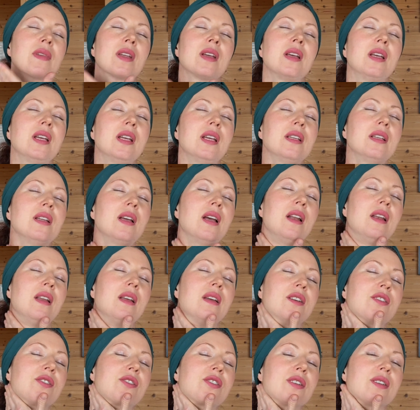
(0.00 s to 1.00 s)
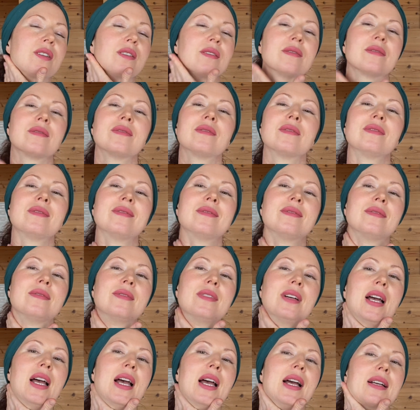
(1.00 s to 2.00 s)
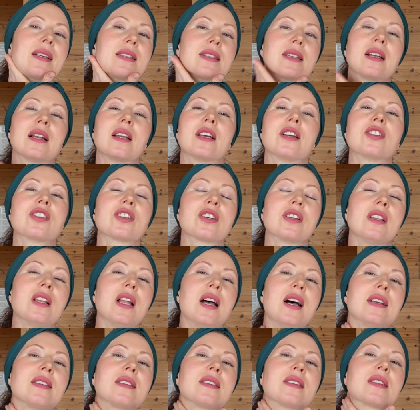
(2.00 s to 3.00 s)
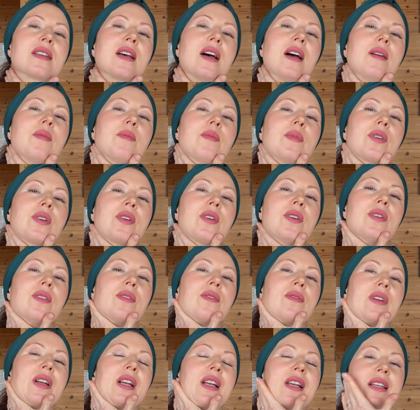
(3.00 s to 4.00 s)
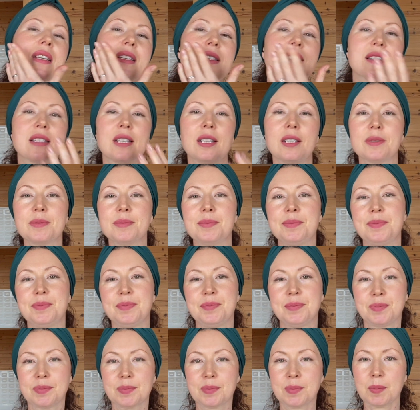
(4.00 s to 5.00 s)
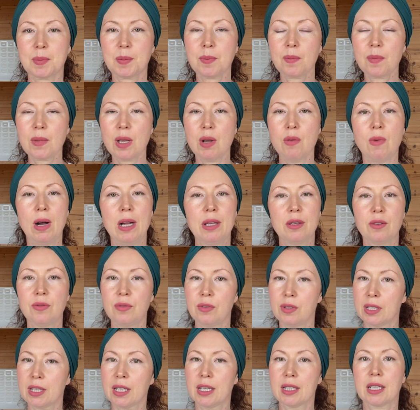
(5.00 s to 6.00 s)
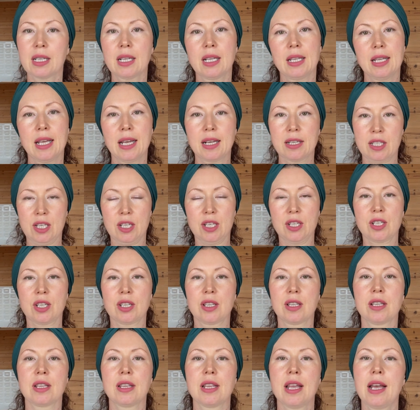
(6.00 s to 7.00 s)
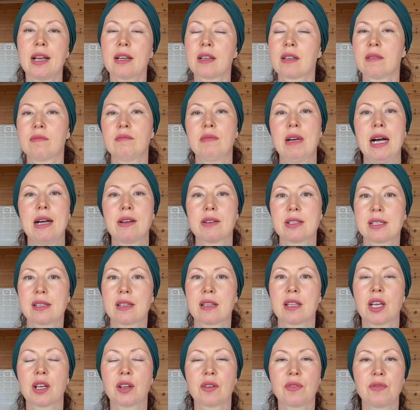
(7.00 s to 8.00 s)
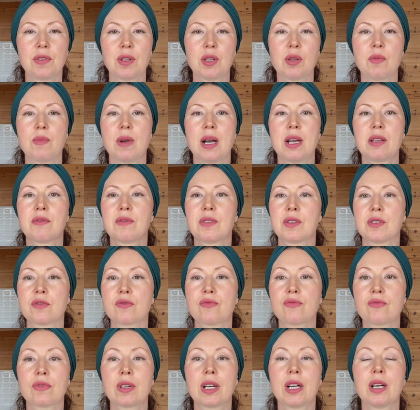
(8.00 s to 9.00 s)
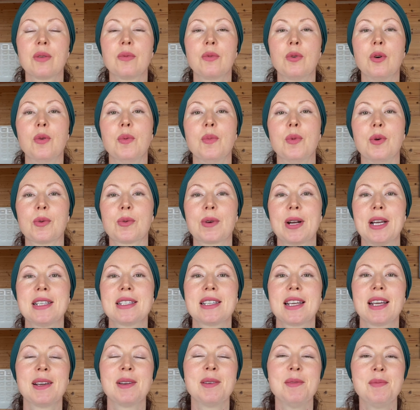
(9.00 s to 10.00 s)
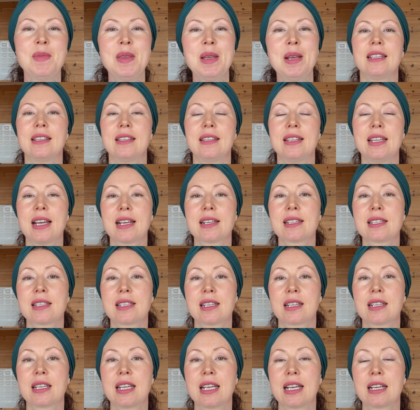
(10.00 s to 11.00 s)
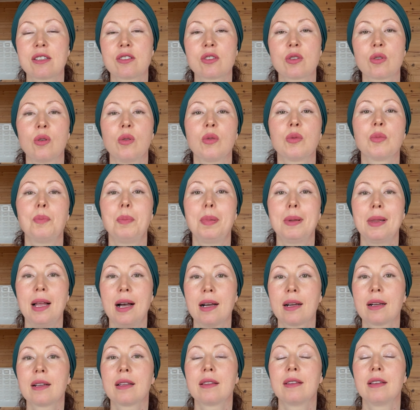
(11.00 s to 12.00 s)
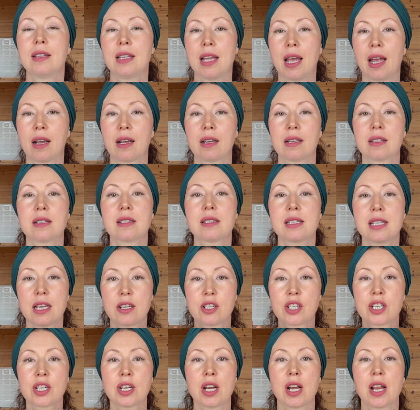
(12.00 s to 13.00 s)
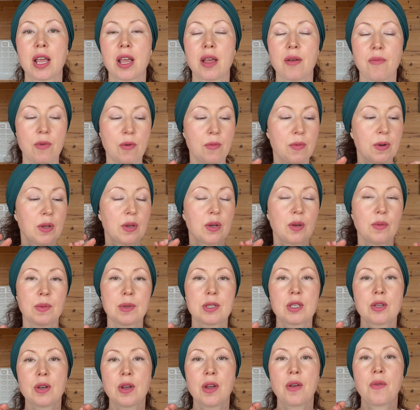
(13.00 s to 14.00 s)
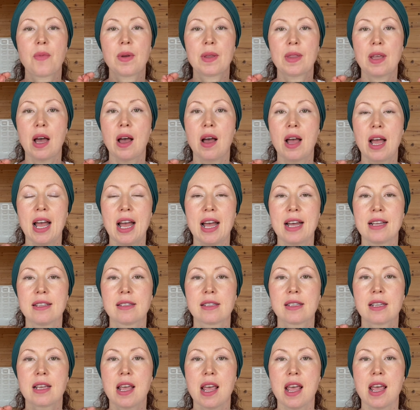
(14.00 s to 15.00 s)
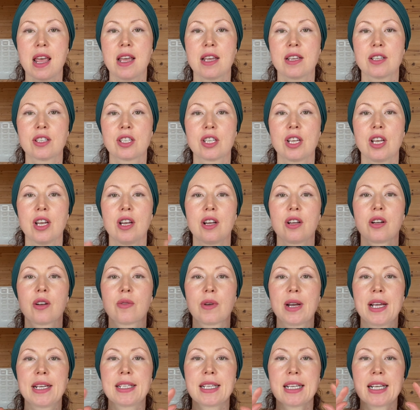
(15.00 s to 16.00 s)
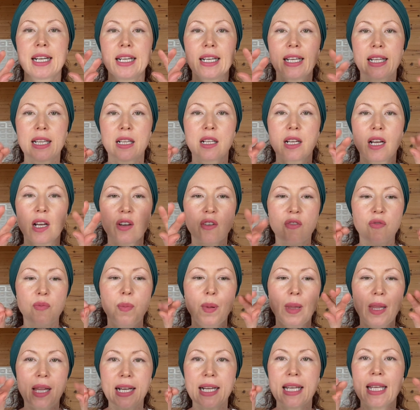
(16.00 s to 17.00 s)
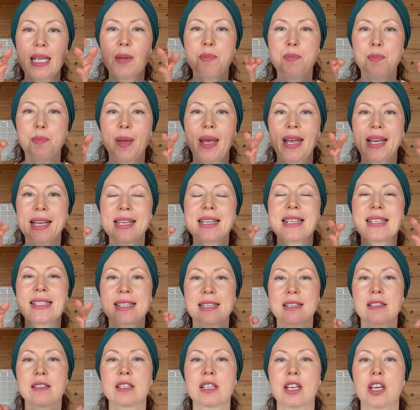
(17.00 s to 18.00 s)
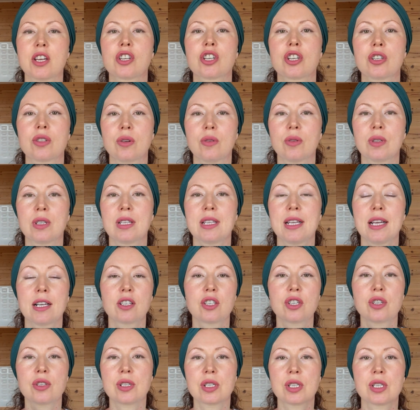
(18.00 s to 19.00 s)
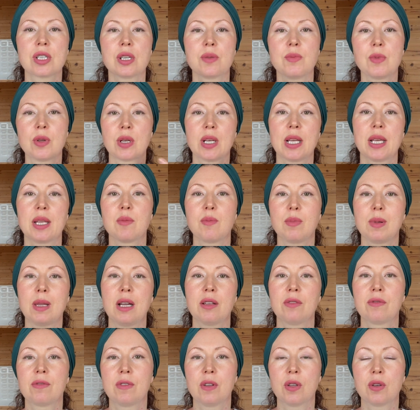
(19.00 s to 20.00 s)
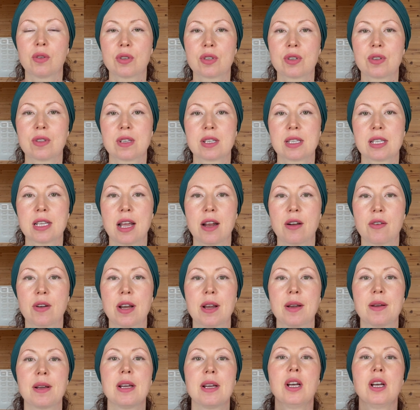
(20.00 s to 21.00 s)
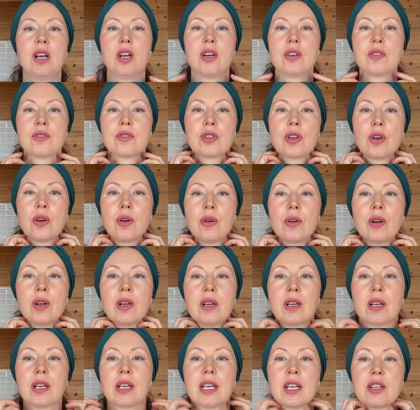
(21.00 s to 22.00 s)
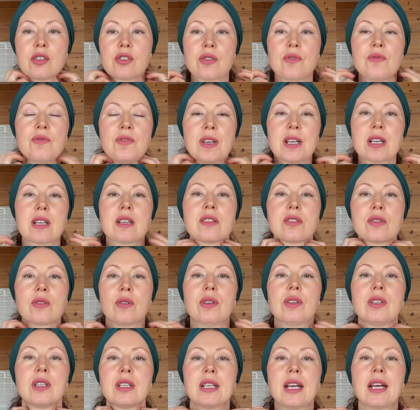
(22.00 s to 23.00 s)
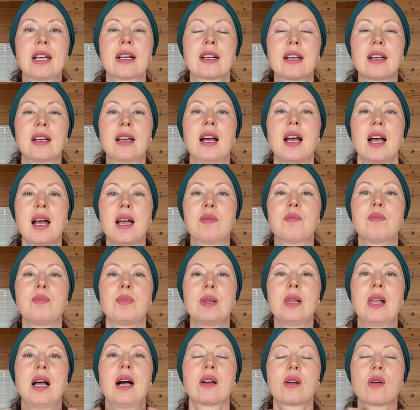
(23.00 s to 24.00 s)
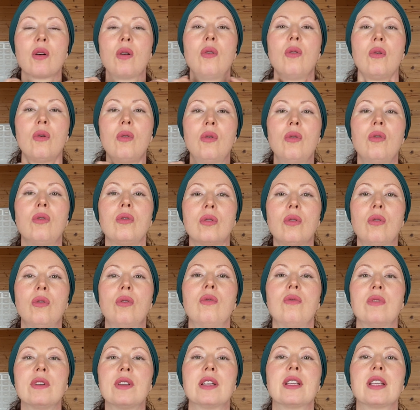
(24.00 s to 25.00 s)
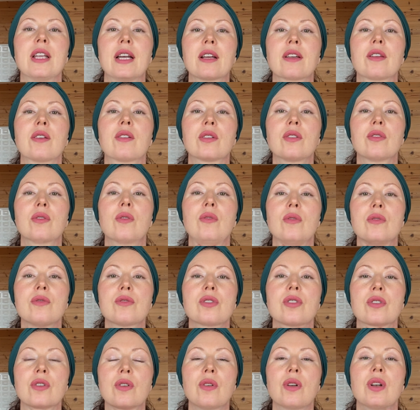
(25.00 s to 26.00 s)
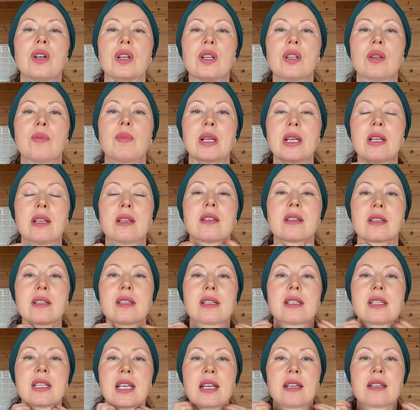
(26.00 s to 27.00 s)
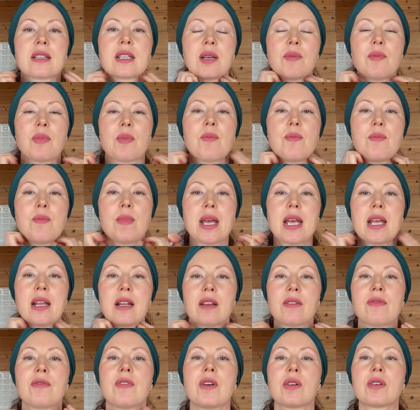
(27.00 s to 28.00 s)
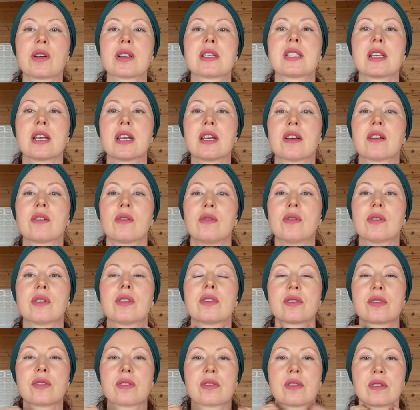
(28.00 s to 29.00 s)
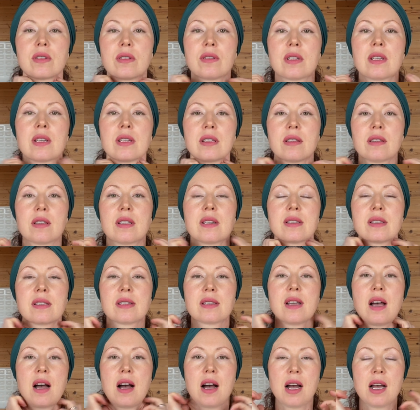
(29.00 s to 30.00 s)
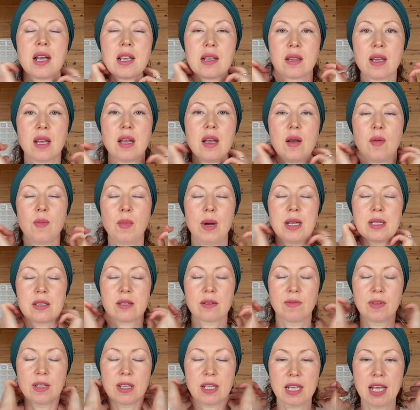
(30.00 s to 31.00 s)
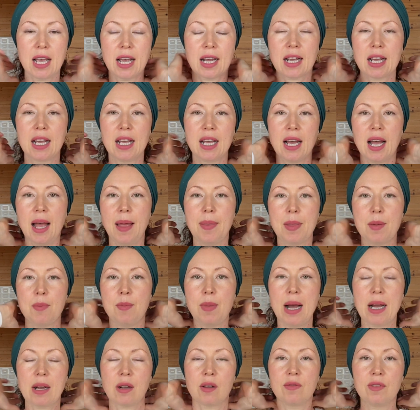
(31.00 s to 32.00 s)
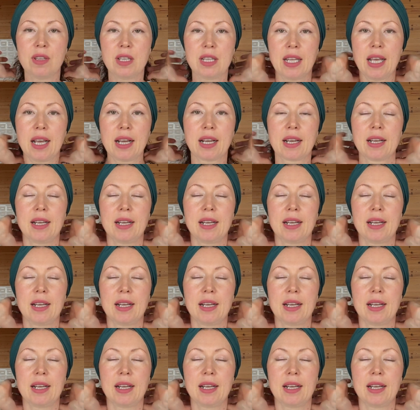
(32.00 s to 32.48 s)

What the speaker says: Inhalation, exhalation. Last time. Good. Releasing. Wonderful. Again, connecting to the neck. How does the neck feel? Mine feels really warm already. Next technique is called pluck the neck. And essentially what we're going to be doing with our hands is creating a little kind of plucky pecking sensation on the neck to stimulate blood flow to this area. So get your fingers on the neck and pluck all over the neck. You can also go a little bit into the center, mainly focusing on the side parts of the neck and the back of the neck.